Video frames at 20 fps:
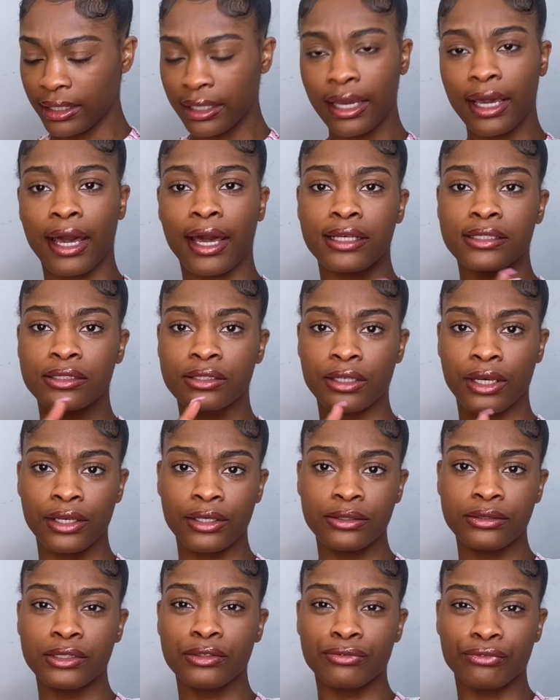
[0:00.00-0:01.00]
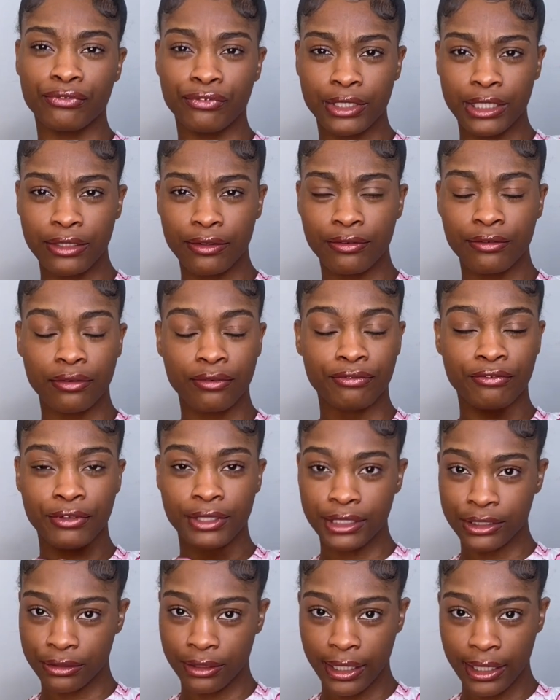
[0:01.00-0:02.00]
Yeah, so I use
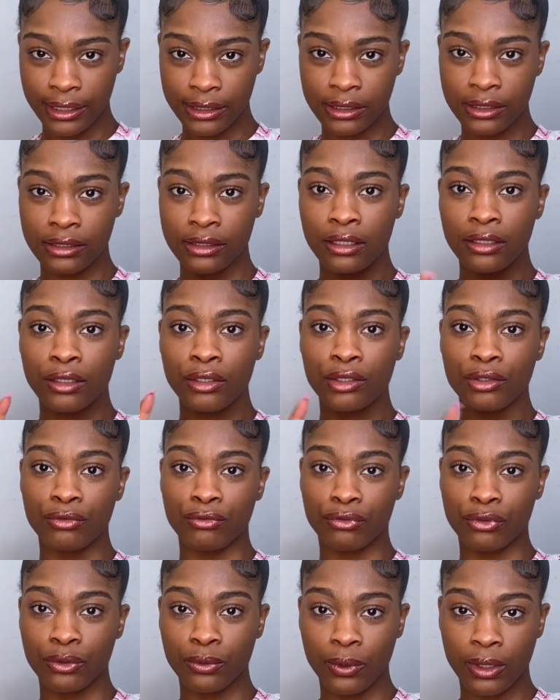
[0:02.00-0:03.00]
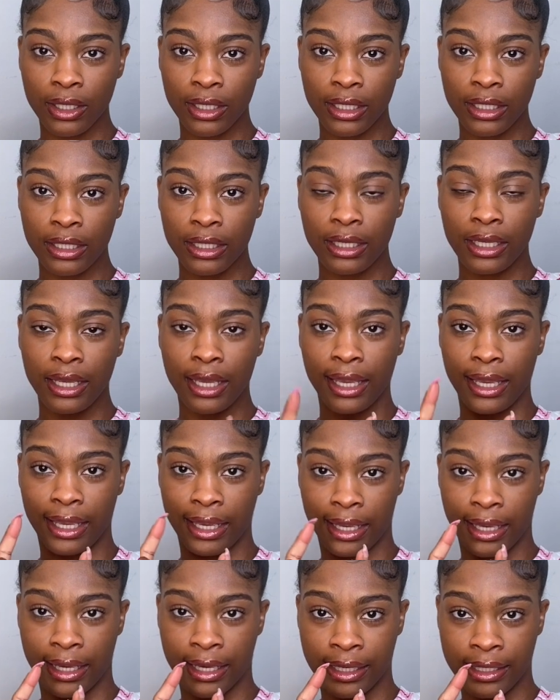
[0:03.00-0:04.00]
Free Tress, Rua,
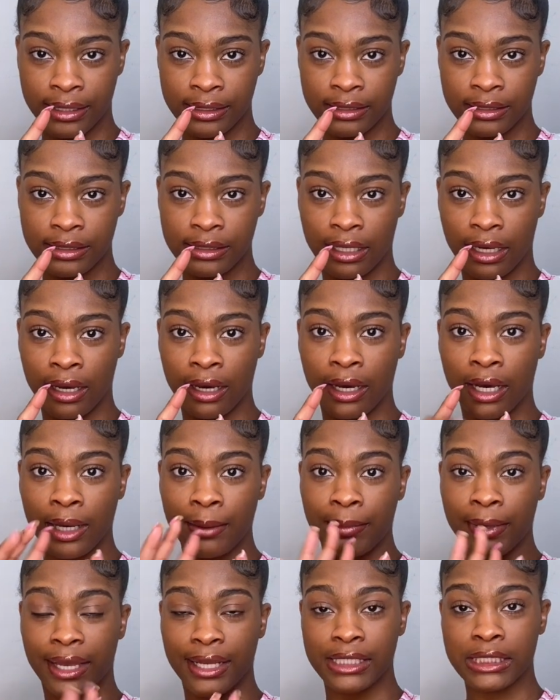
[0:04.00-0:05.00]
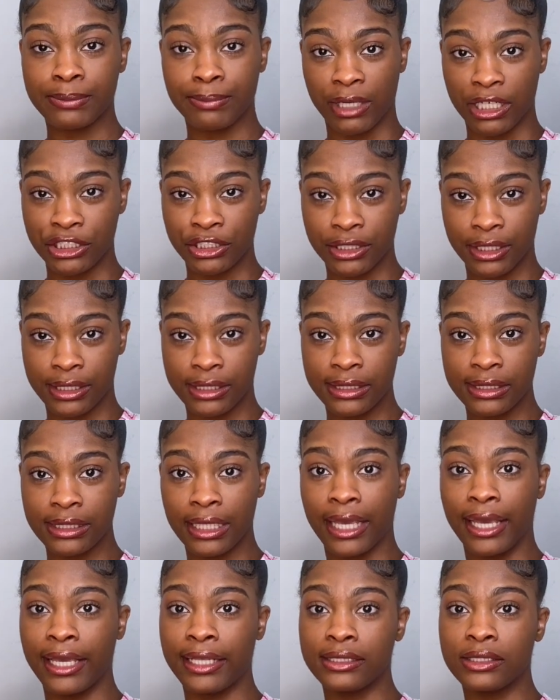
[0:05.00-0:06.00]
and Expressions.
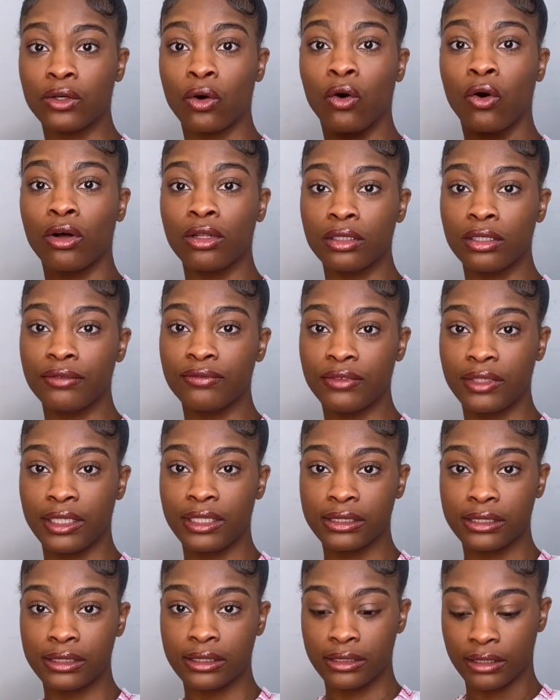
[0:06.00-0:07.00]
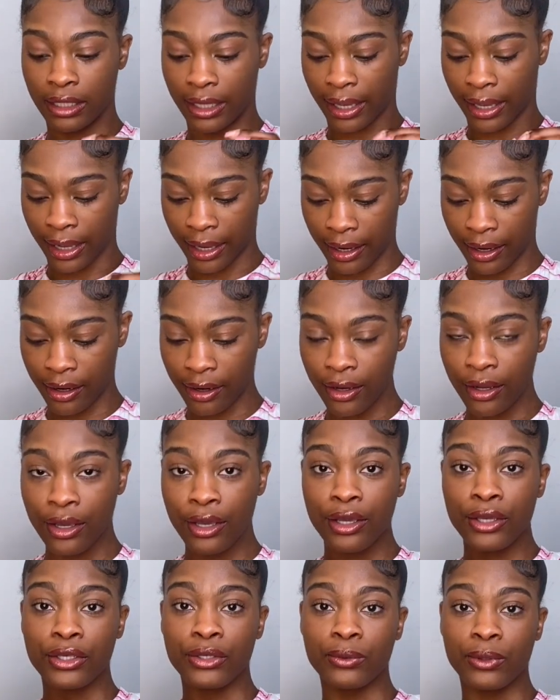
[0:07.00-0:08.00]
And all of these hair,
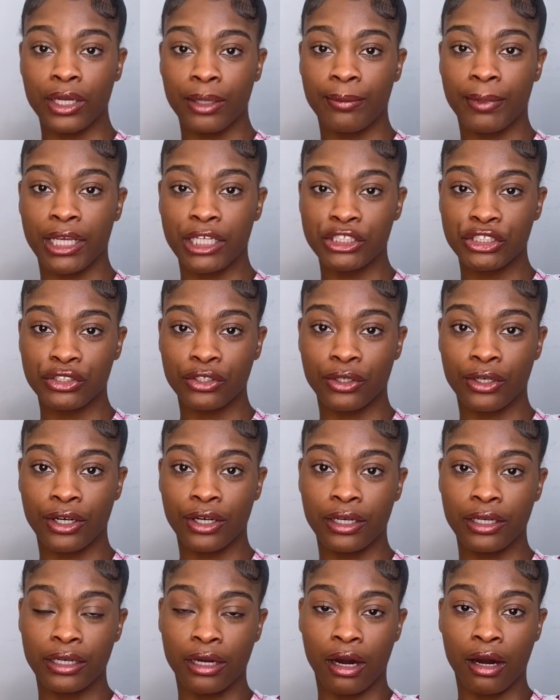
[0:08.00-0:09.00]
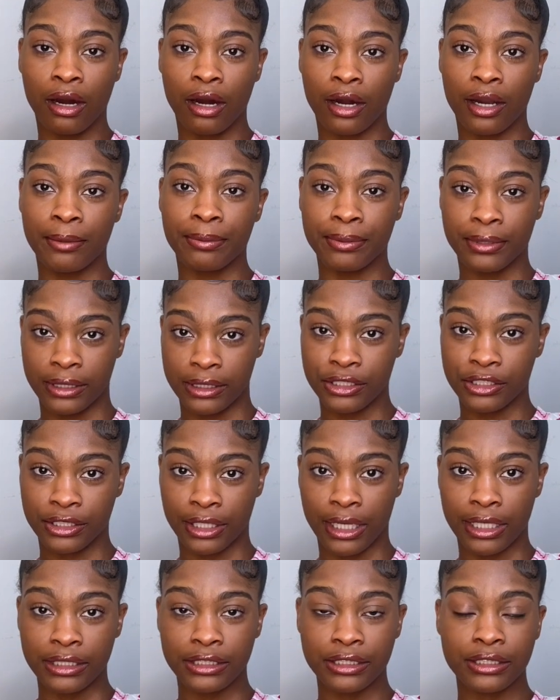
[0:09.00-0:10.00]
you wanna make sure are
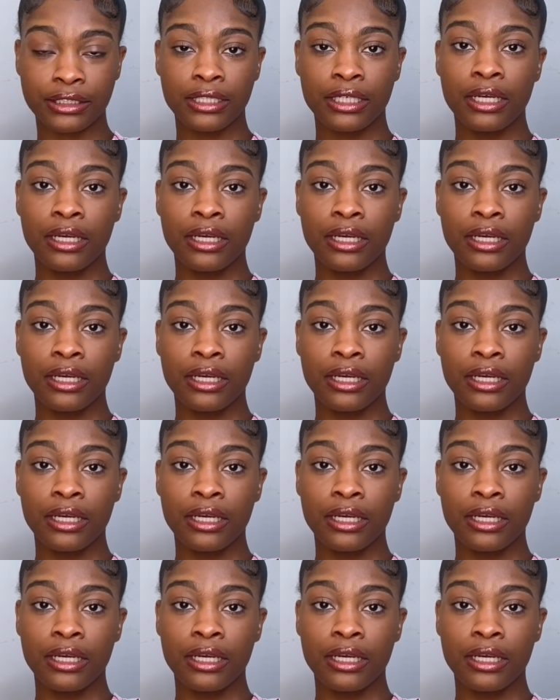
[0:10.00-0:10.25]
pre-stretched.